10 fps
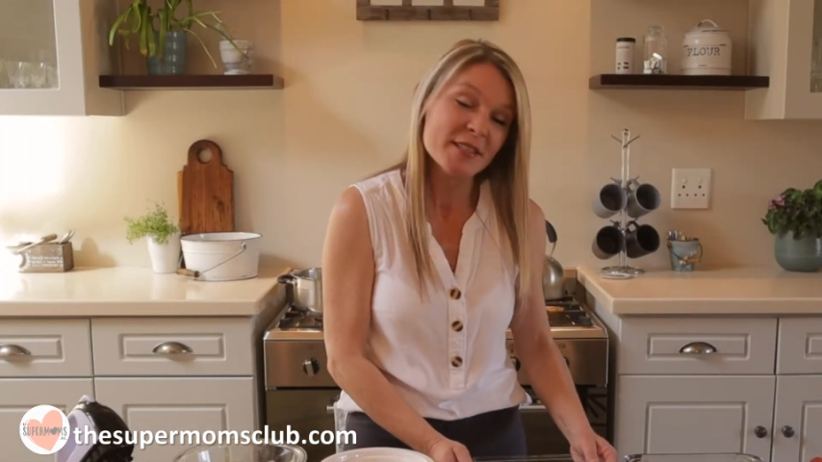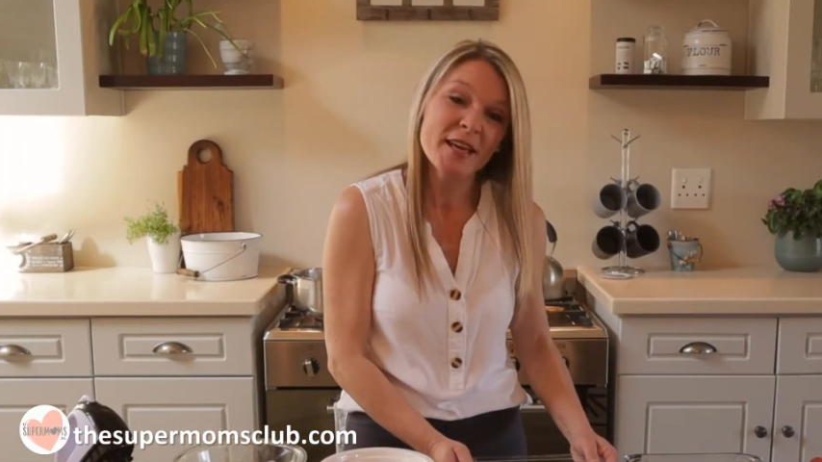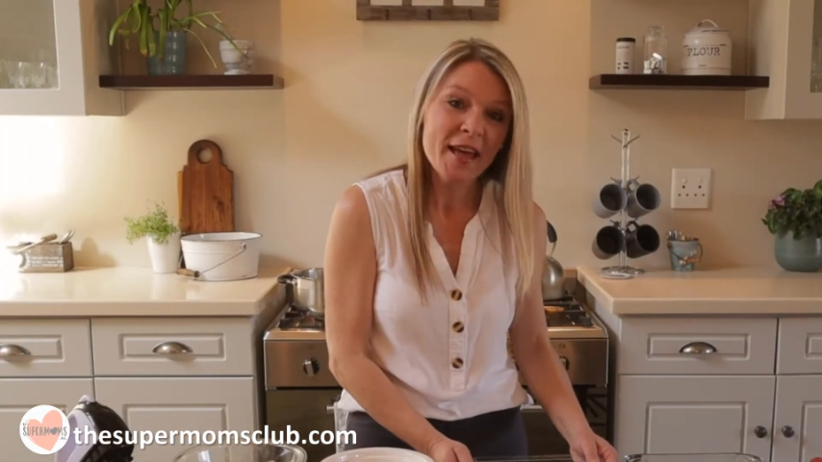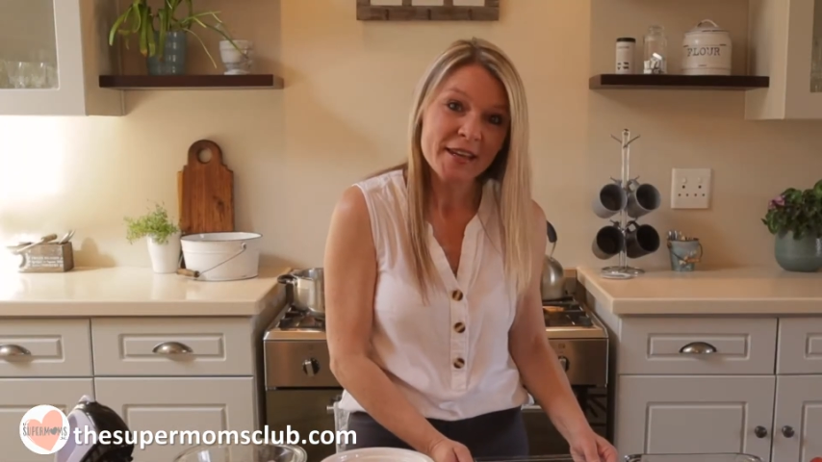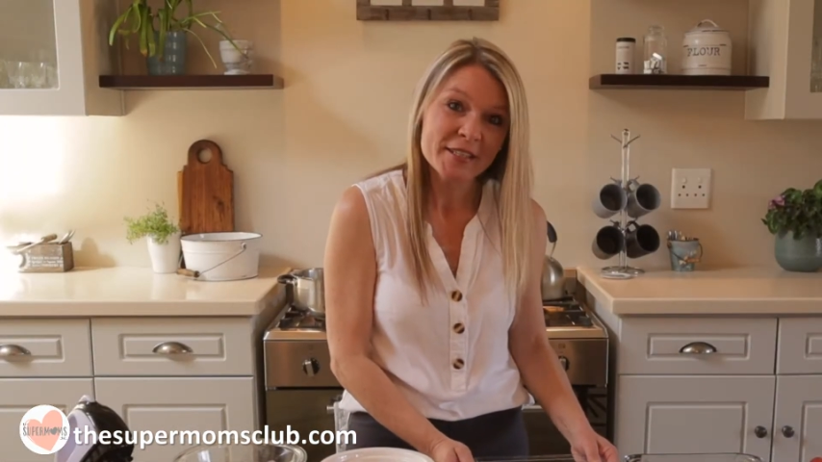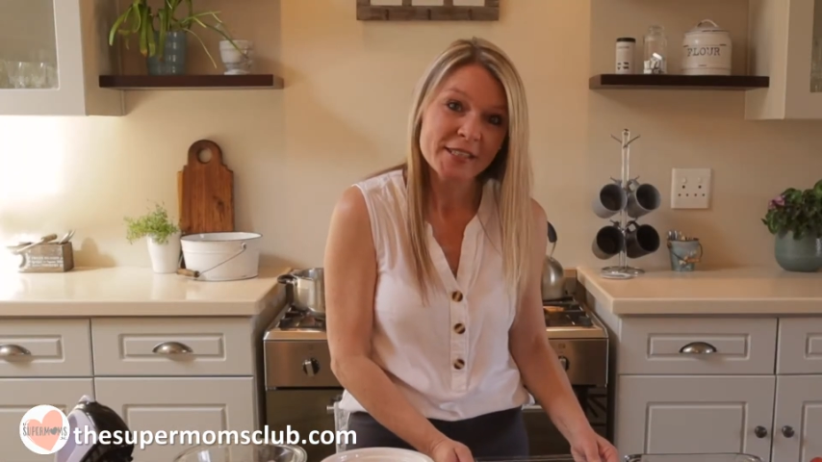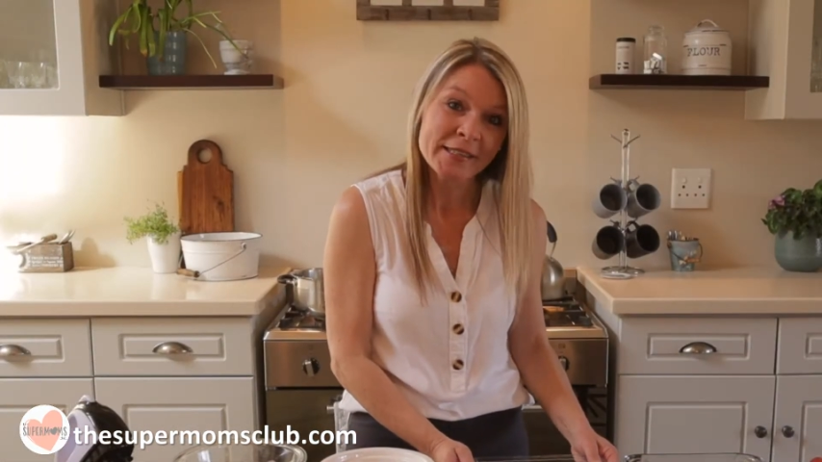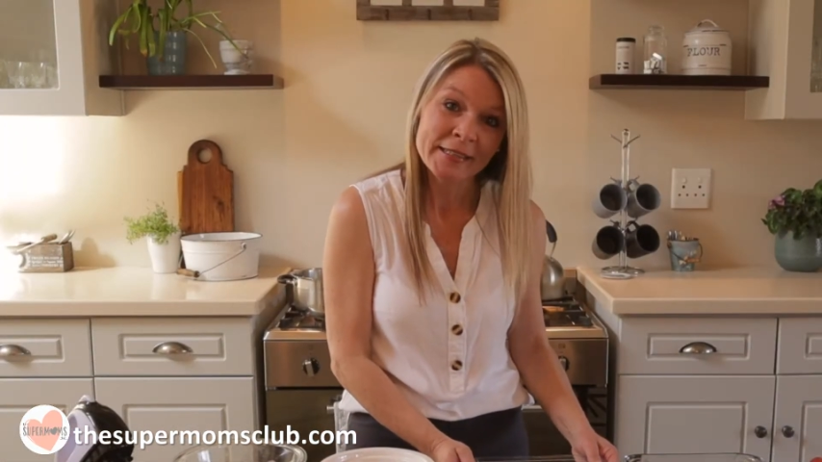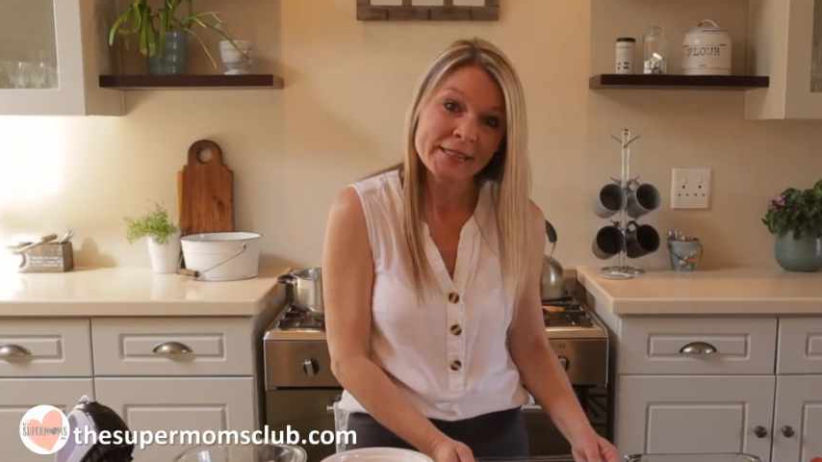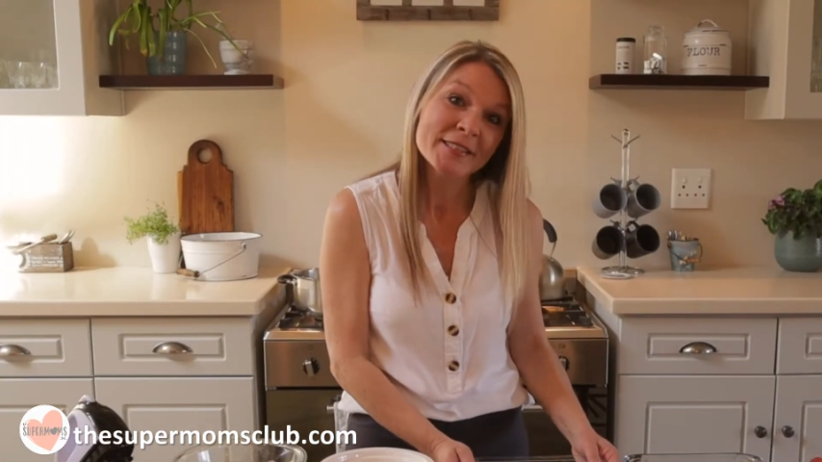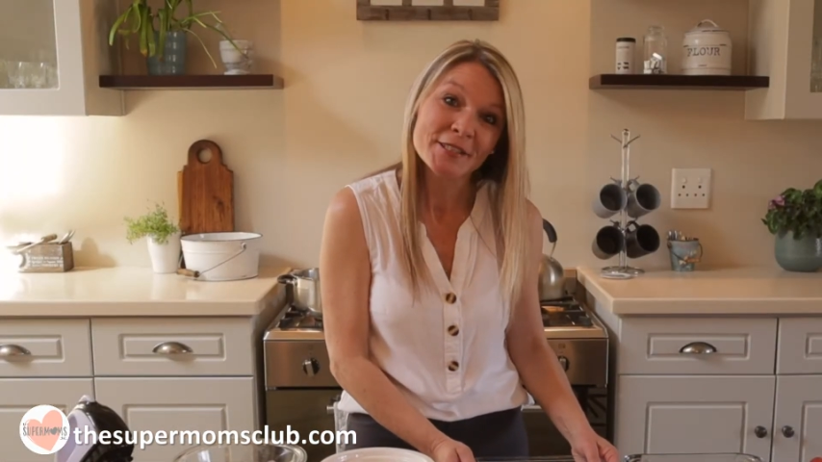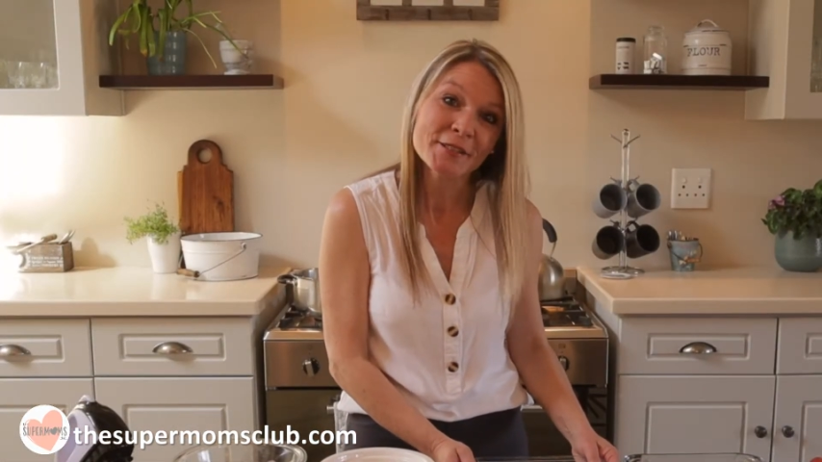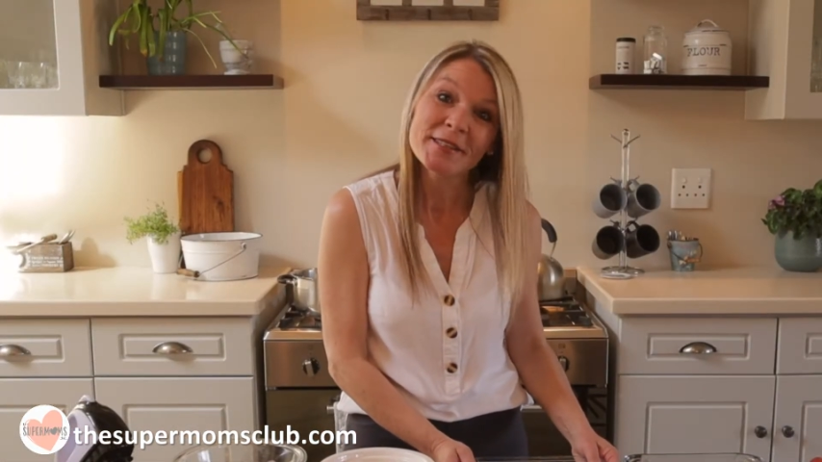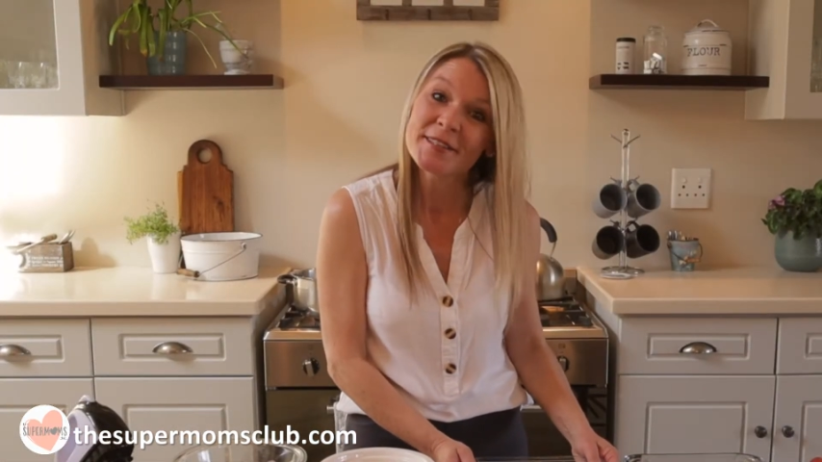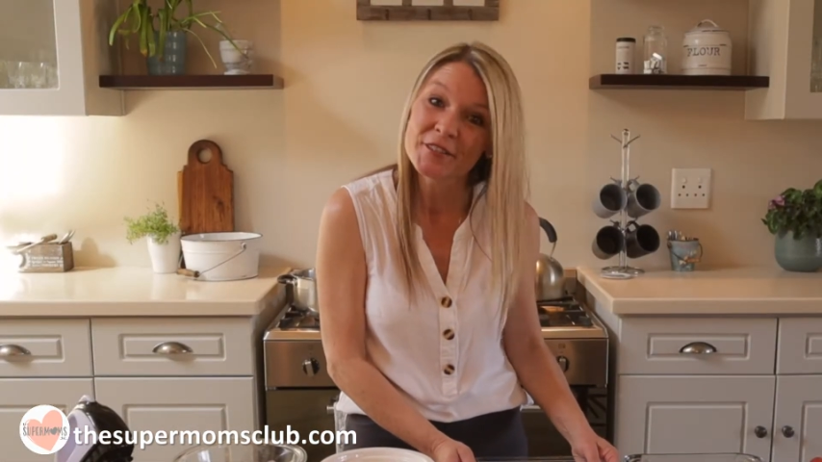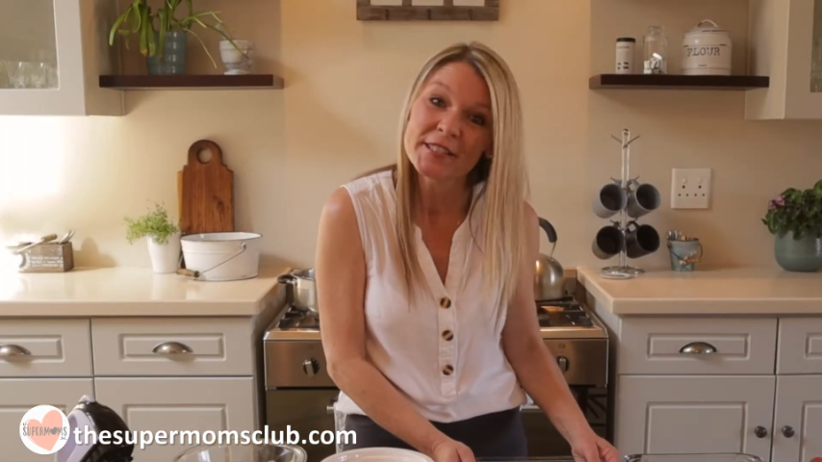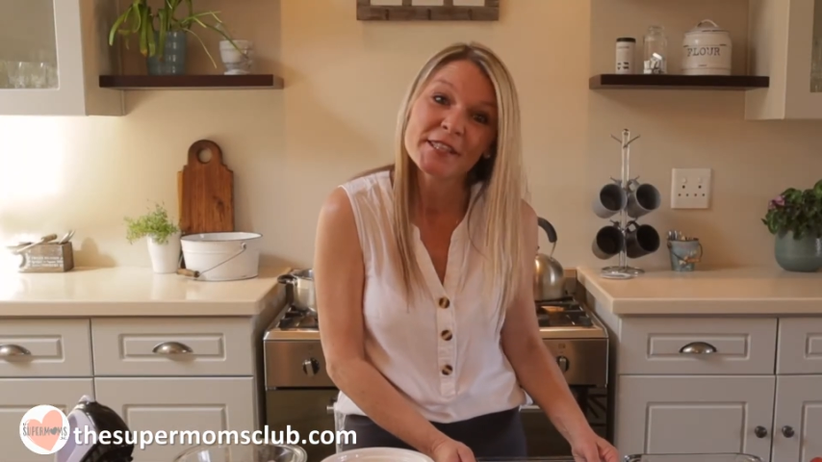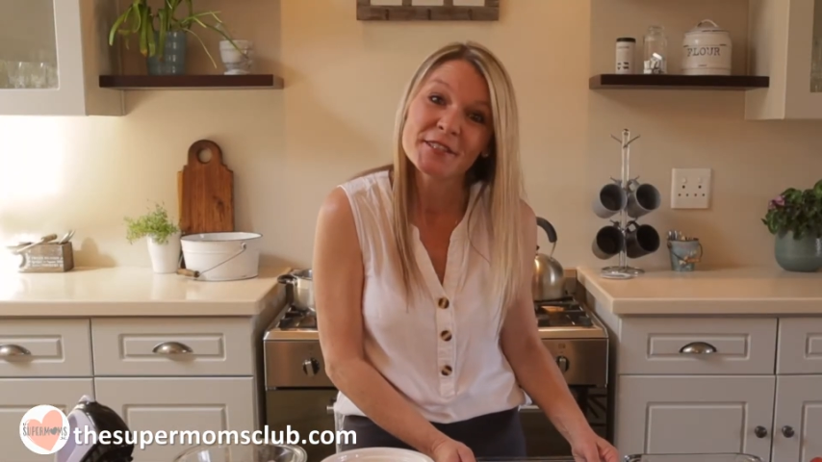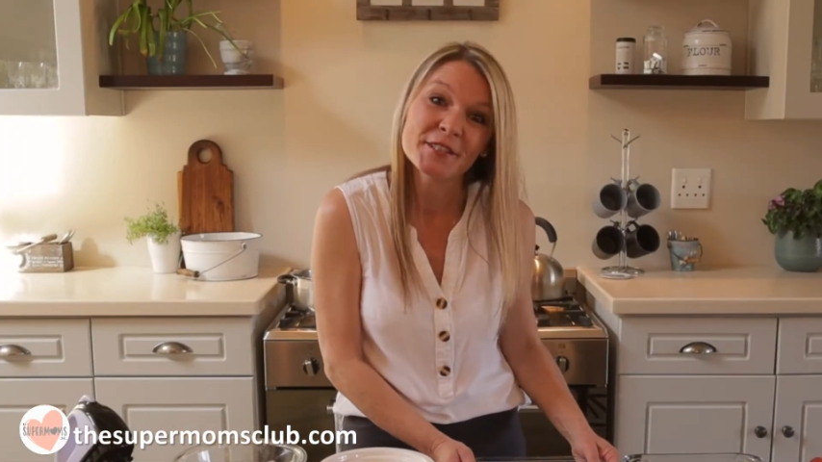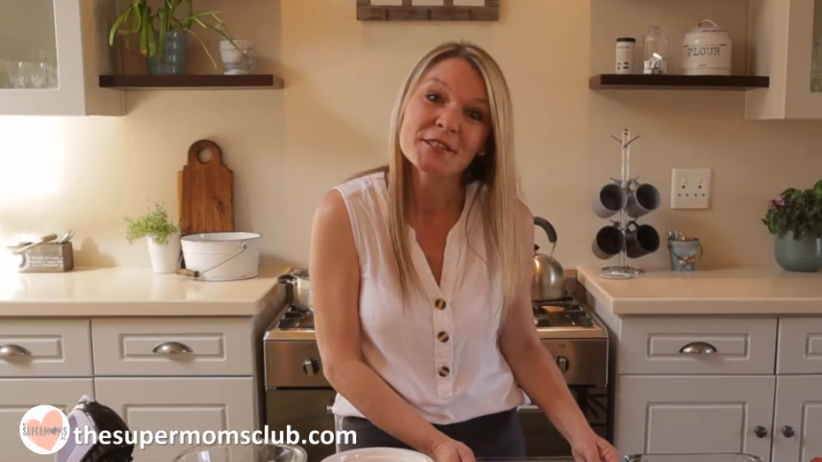I actually need to
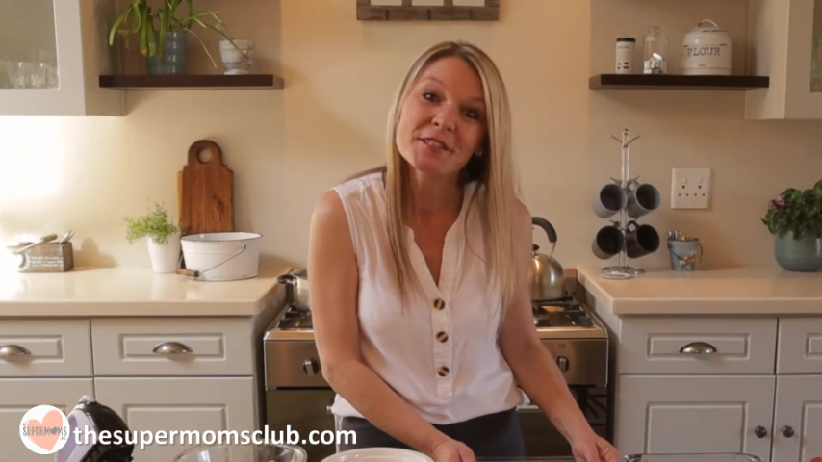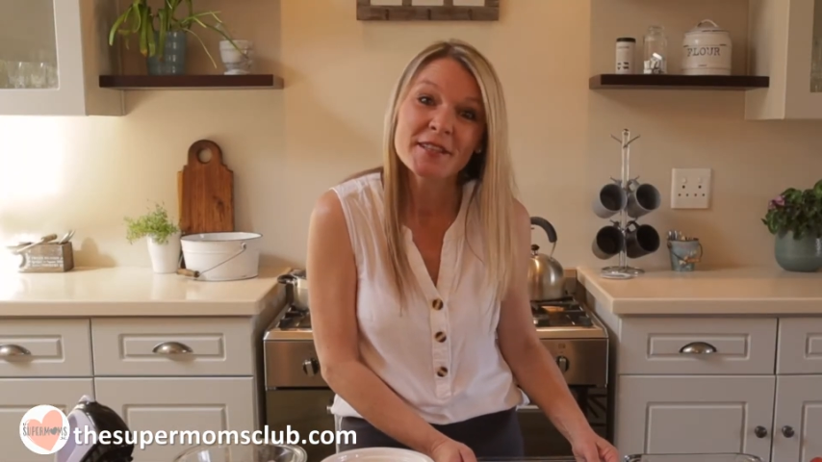introduce you to